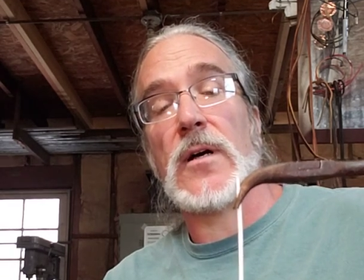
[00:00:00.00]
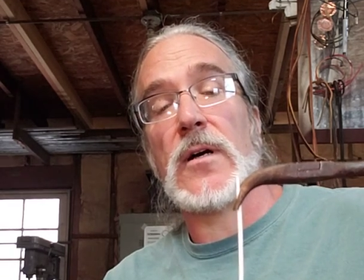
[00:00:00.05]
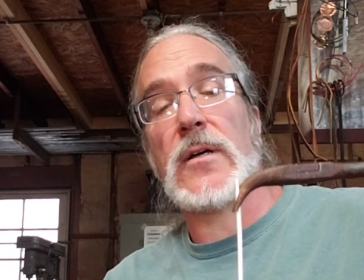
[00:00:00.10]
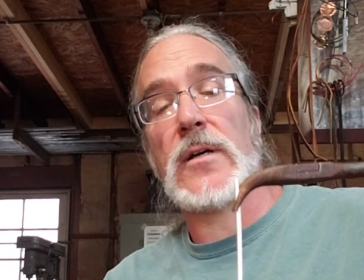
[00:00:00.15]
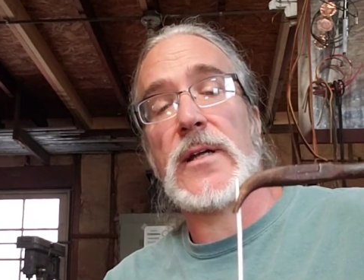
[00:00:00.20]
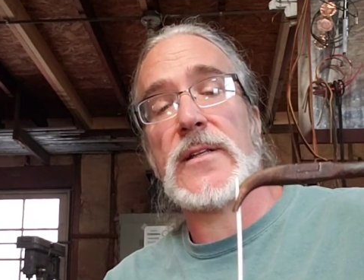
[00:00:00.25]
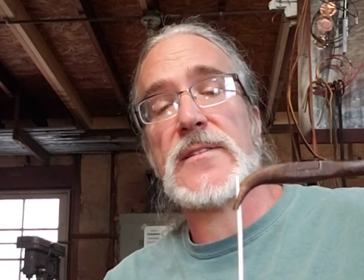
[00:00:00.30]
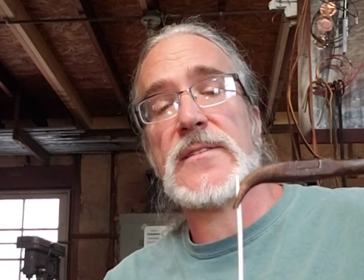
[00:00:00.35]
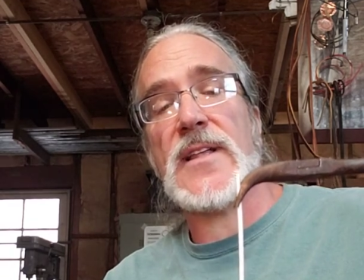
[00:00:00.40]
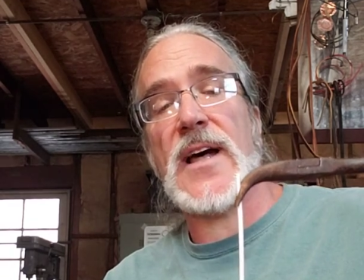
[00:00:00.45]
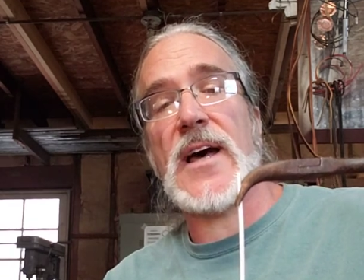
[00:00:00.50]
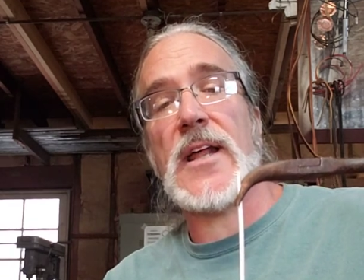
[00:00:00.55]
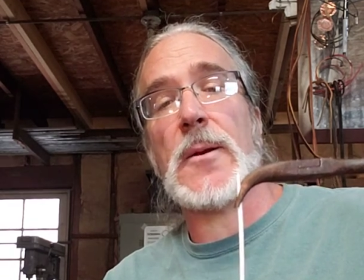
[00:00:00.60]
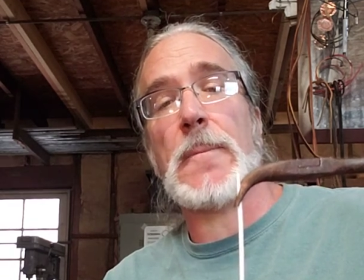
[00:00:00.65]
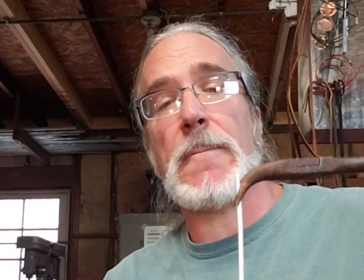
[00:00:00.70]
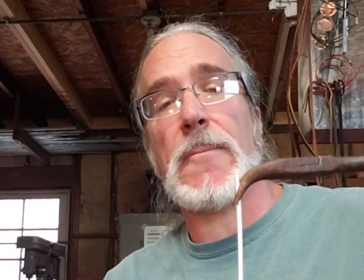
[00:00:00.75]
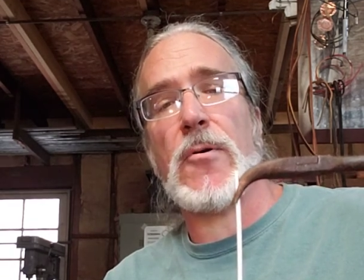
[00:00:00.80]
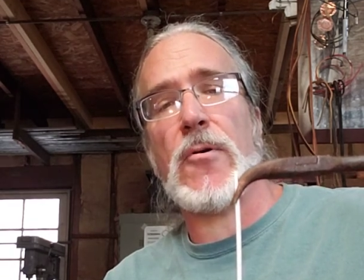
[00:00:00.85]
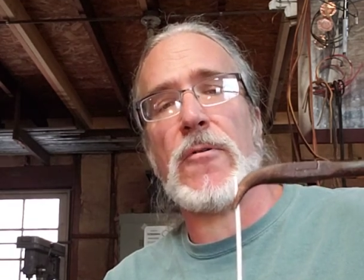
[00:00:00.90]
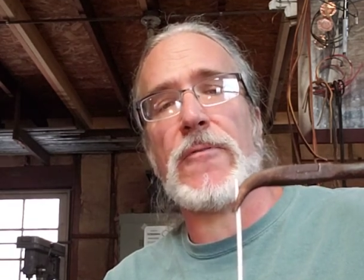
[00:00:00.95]
It's not a
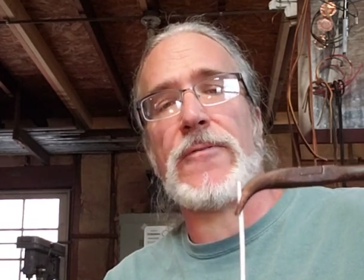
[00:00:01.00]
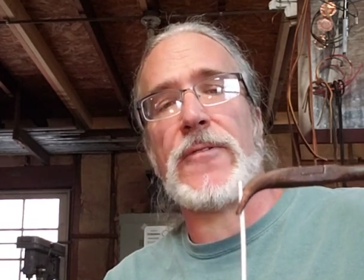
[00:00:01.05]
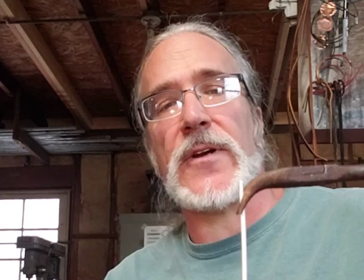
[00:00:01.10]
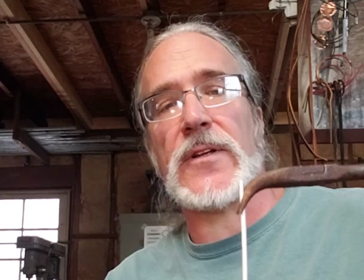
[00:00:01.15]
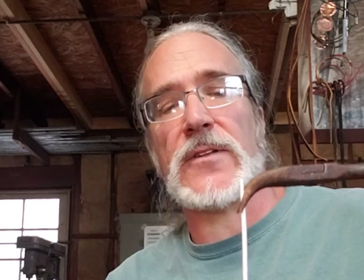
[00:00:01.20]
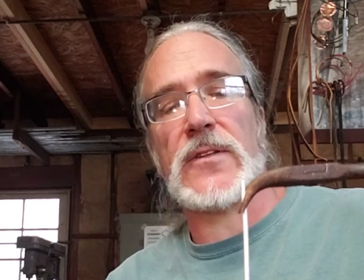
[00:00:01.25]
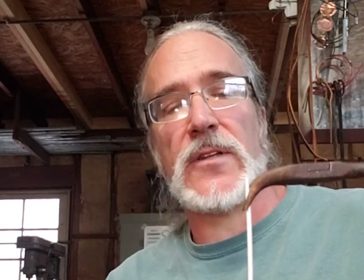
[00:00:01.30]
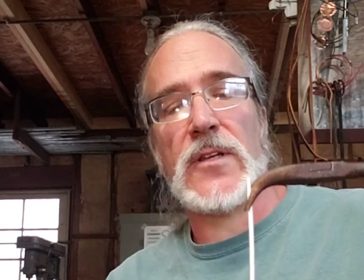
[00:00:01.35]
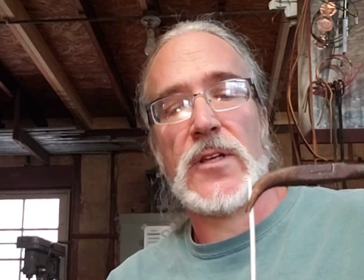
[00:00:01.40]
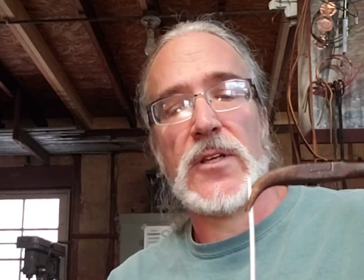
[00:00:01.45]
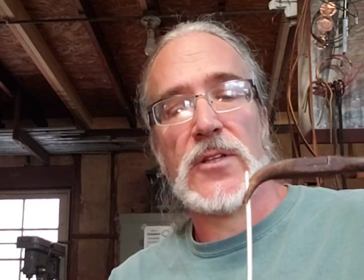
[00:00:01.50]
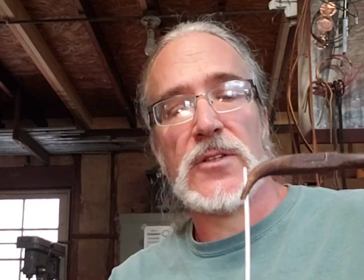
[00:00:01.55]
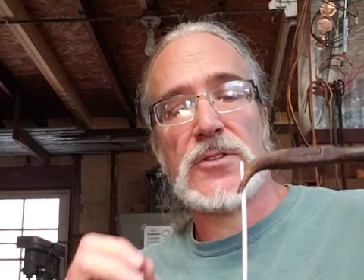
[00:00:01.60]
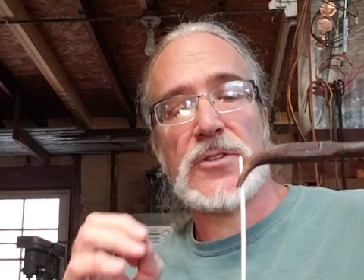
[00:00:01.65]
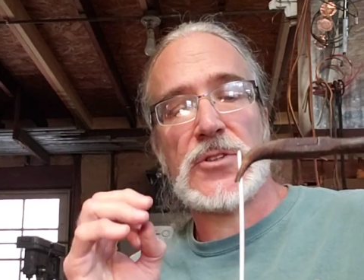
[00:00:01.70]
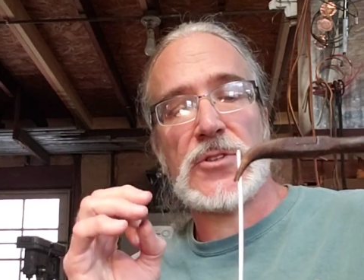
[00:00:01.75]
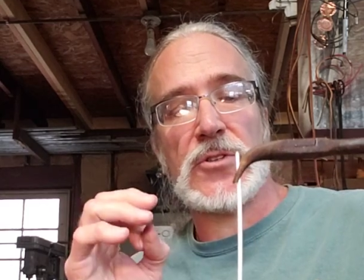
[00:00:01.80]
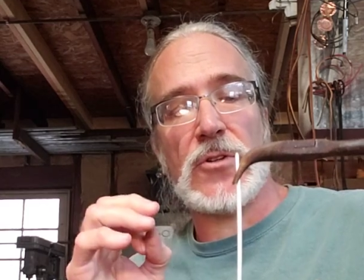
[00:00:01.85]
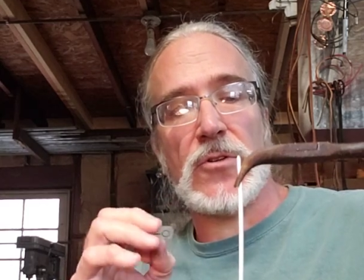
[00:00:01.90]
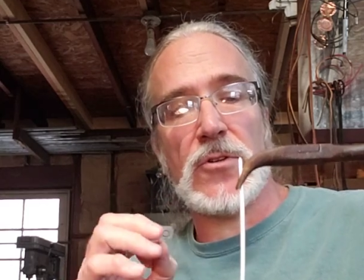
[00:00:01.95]
perfect
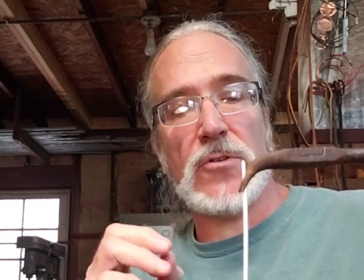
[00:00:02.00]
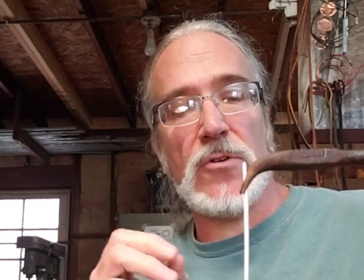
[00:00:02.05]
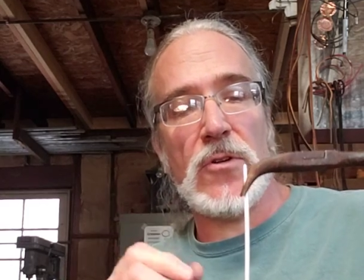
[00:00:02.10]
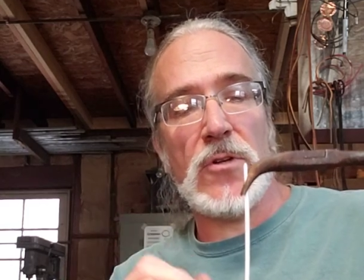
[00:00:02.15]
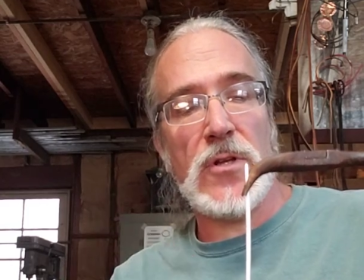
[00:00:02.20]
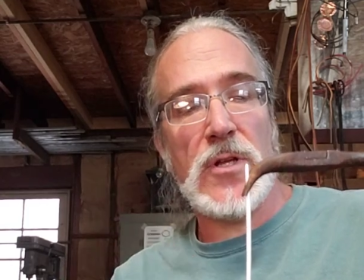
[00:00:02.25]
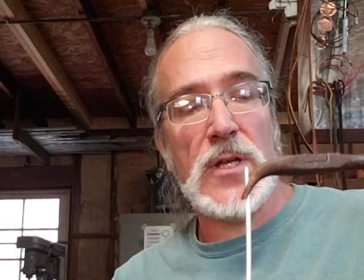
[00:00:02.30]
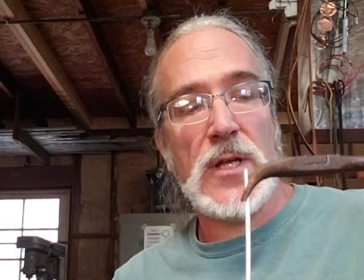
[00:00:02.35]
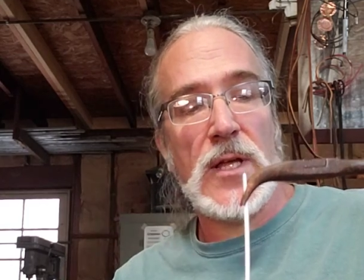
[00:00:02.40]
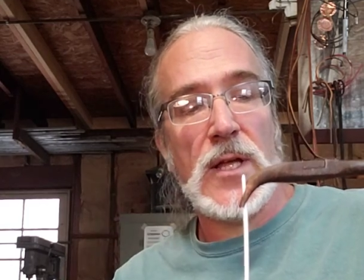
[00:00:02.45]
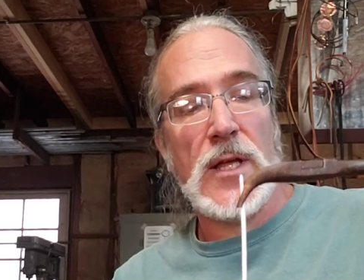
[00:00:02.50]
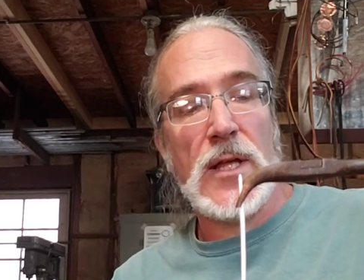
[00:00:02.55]
circle.